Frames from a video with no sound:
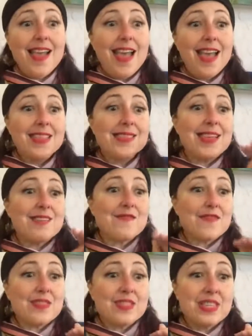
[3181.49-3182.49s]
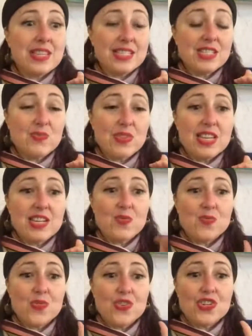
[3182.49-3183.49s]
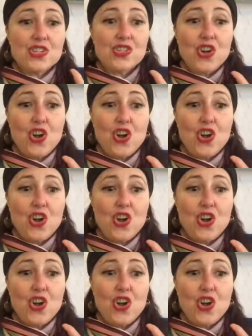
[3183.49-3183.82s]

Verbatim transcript: And then for this week, we're going to